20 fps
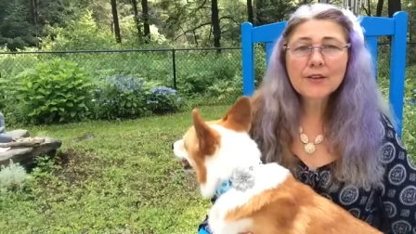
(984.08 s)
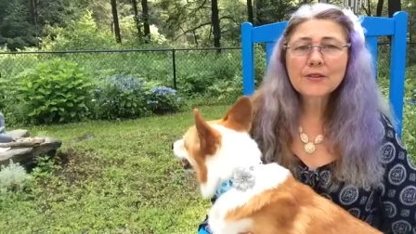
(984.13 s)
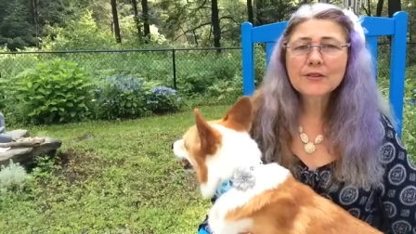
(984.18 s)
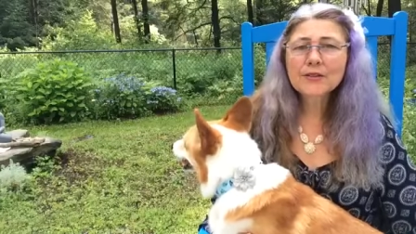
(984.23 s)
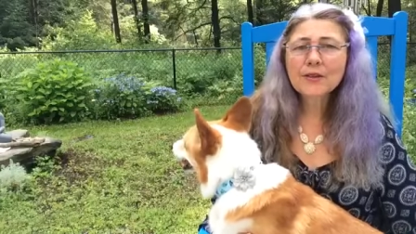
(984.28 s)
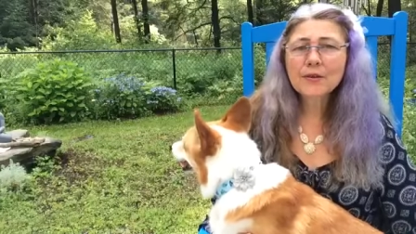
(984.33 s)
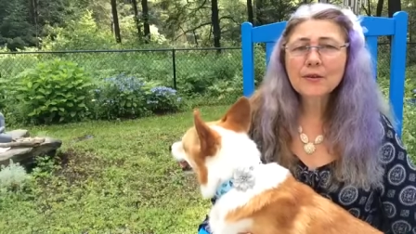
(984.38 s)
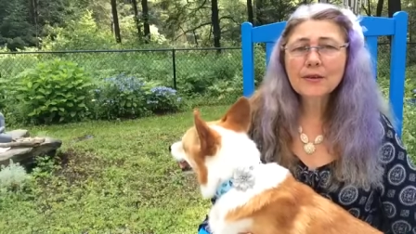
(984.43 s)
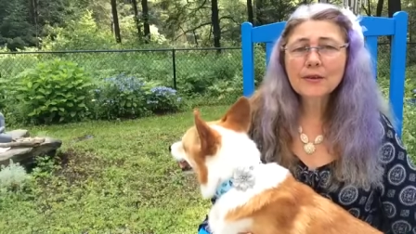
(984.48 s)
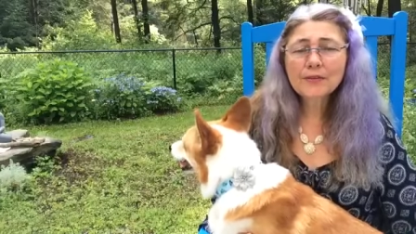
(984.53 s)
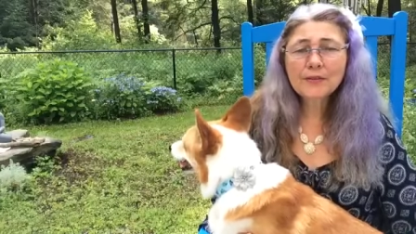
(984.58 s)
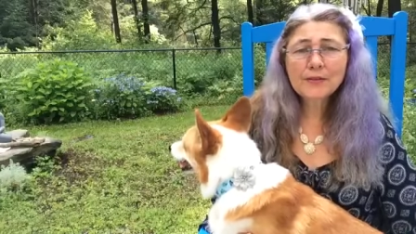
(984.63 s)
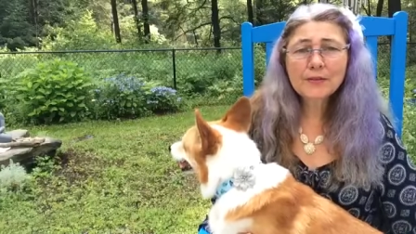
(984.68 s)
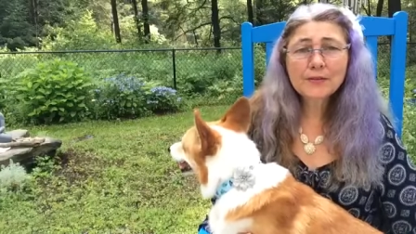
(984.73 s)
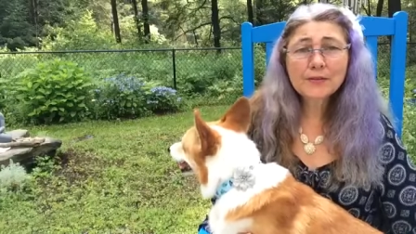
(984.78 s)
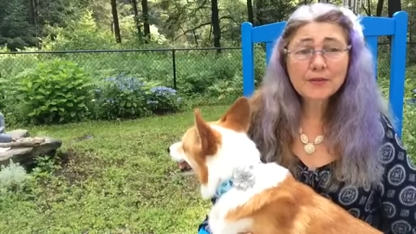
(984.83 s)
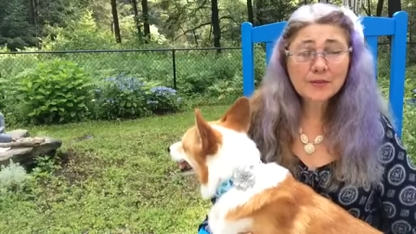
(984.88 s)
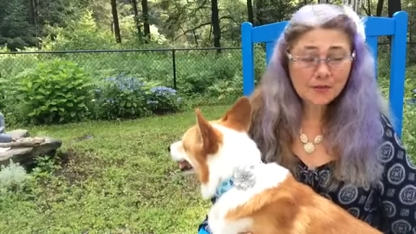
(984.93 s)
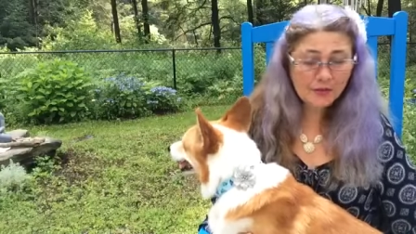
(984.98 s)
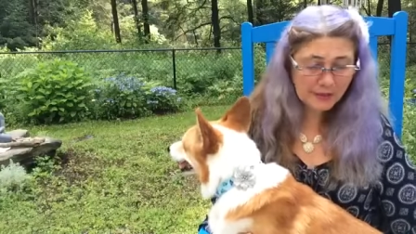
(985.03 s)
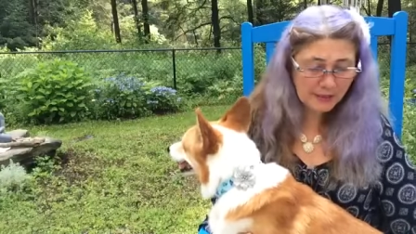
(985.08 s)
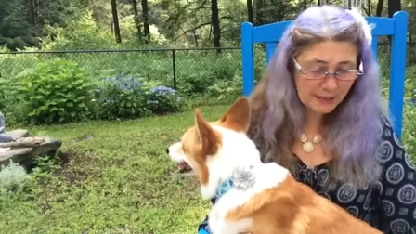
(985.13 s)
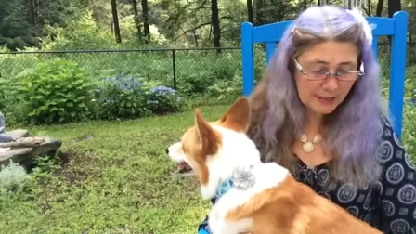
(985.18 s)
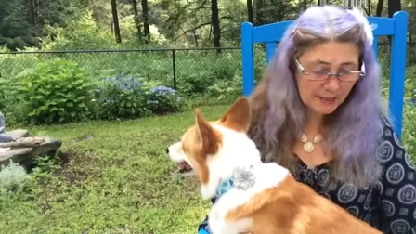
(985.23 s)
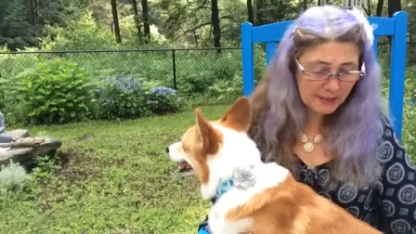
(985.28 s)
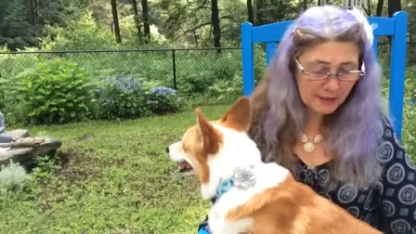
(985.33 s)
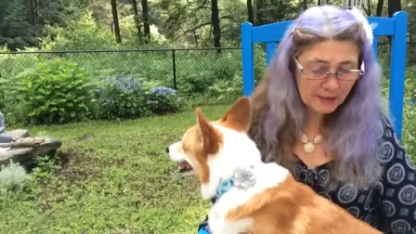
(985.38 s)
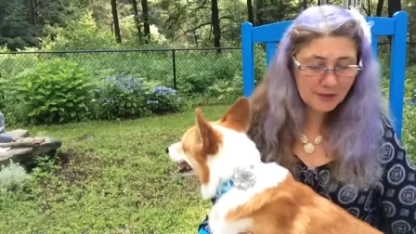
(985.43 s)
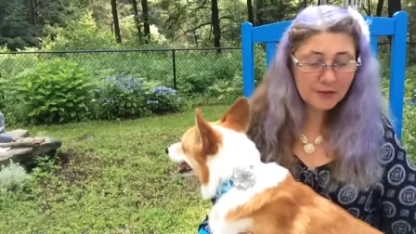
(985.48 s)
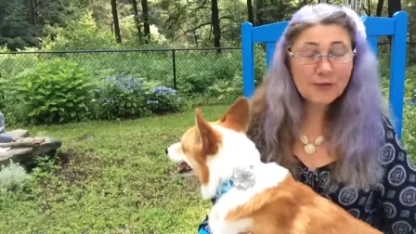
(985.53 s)
So if you do
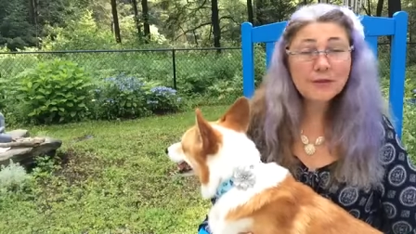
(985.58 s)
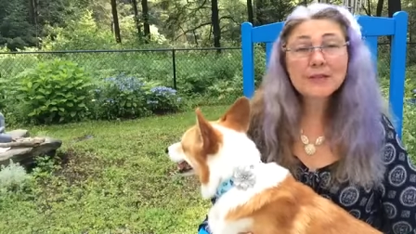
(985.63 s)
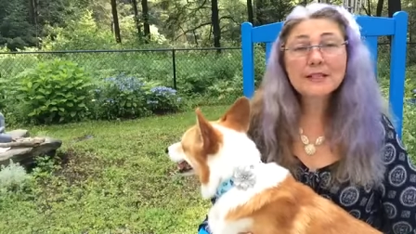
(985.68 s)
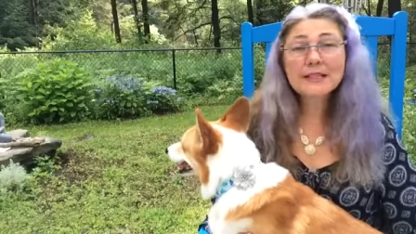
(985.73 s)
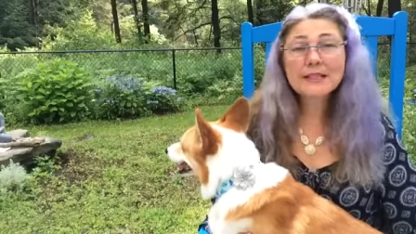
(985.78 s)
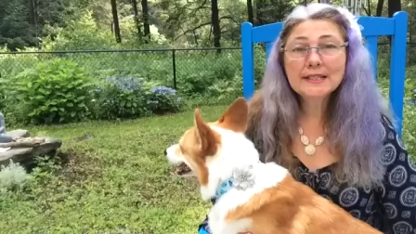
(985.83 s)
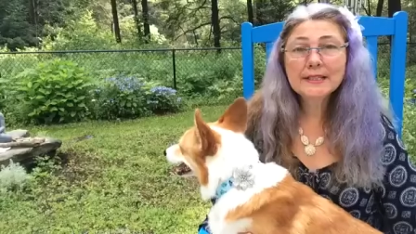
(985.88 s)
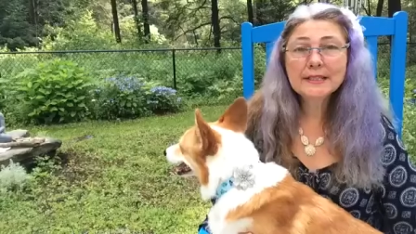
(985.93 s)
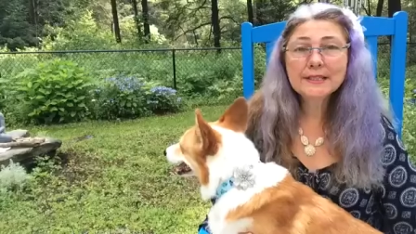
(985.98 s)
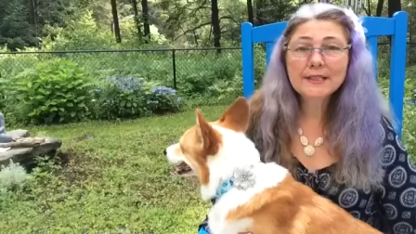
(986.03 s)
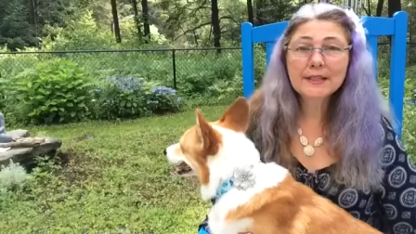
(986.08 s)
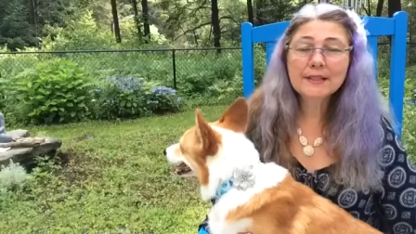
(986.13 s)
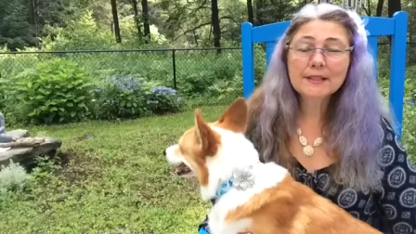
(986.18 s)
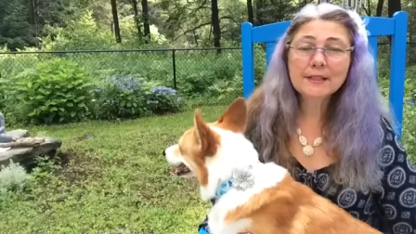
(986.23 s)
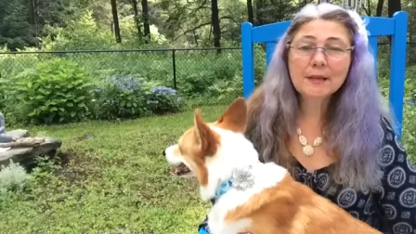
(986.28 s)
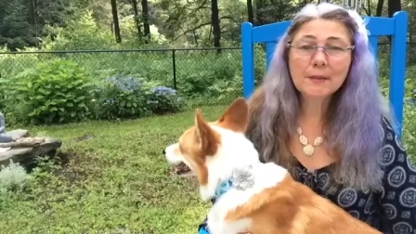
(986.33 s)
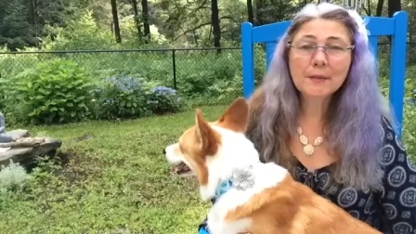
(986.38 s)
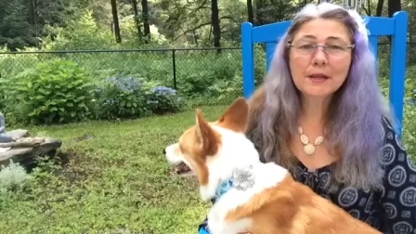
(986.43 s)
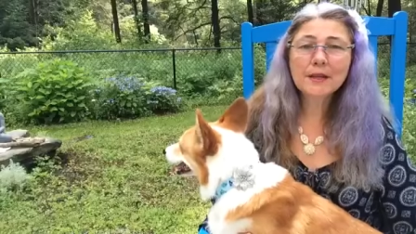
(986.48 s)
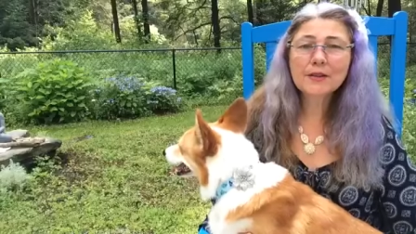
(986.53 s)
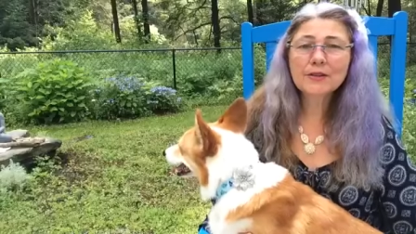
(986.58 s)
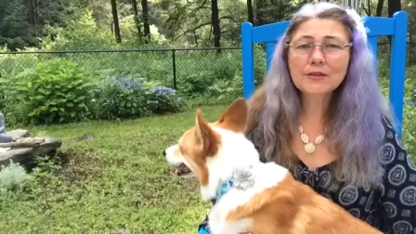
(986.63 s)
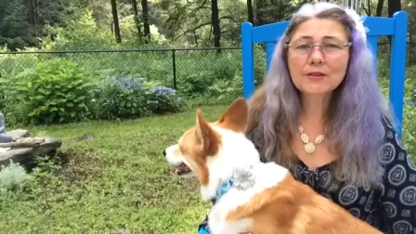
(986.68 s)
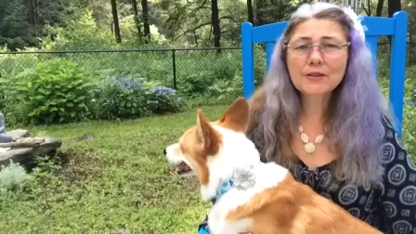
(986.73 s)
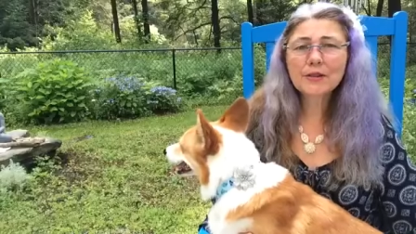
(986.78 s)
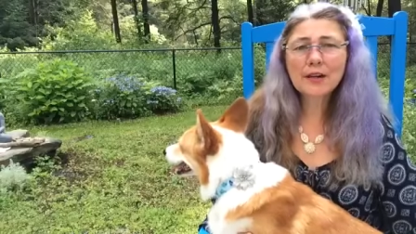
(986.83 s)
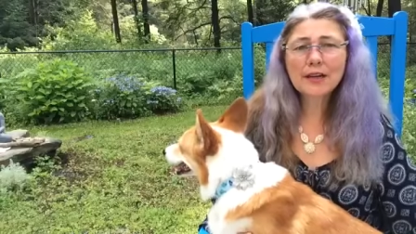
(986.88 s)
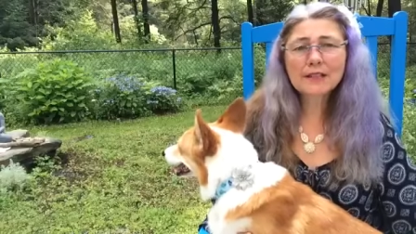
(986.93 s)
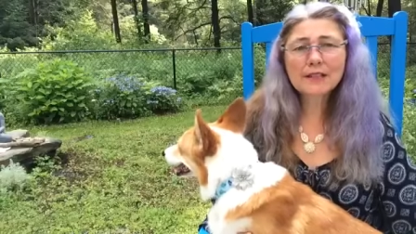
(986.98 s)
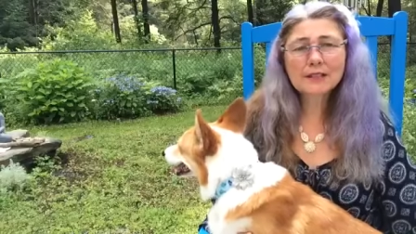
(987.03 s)
need to use Easy Does It because your
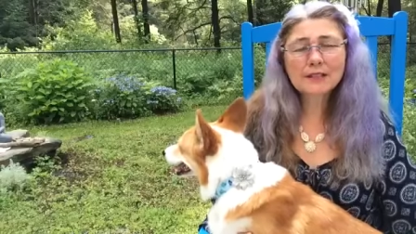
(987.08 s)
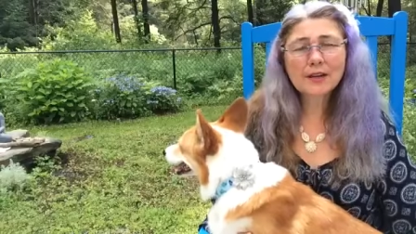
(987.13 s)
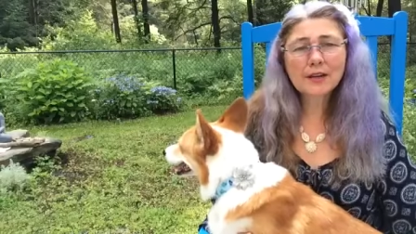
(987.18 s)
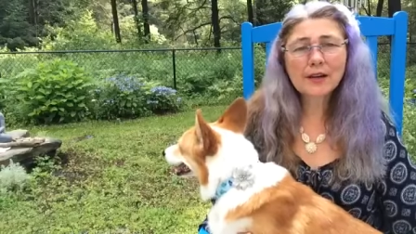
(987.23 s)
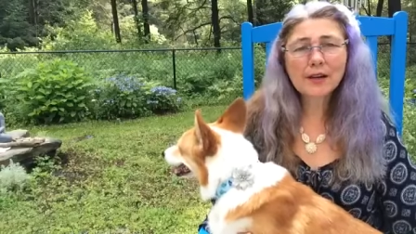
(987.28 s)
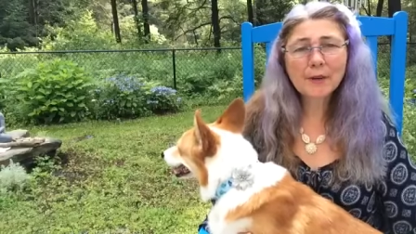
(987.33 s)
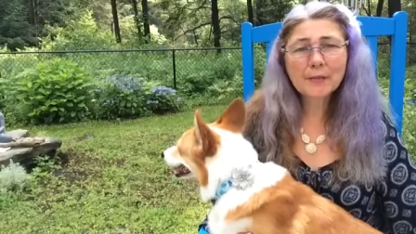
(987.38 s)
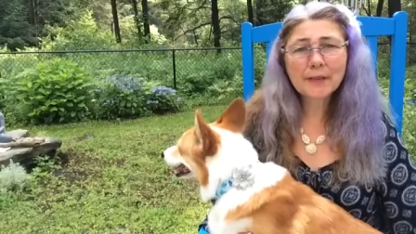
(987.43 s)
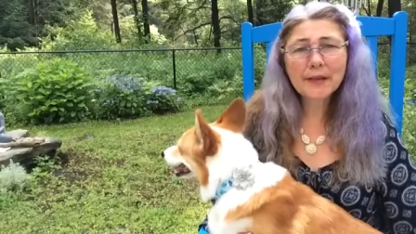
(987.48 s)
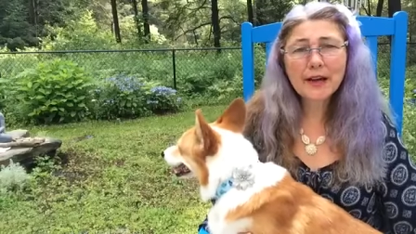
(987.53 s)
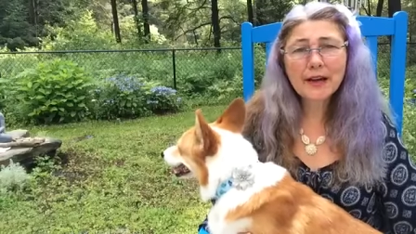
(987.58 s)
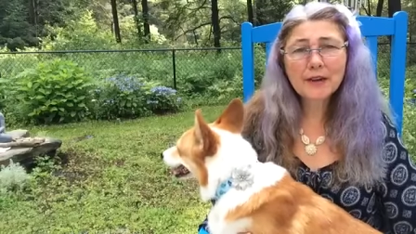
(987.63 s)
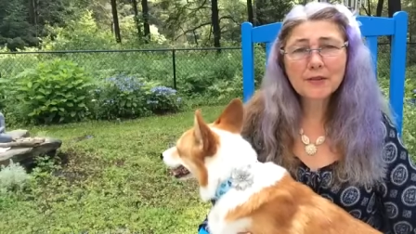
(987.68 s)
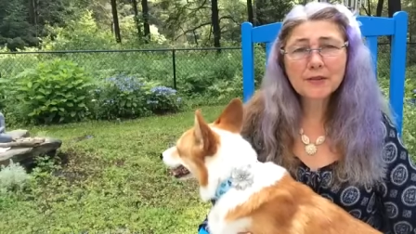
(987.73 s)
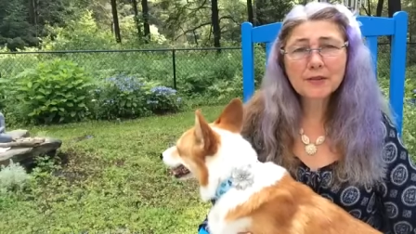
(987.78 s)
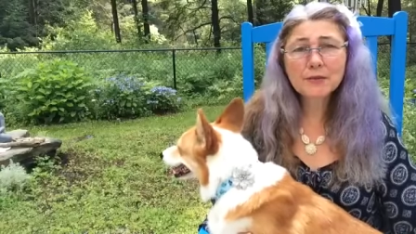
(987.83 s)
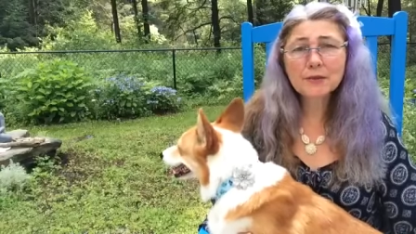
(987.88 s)
dog is tearing up the house,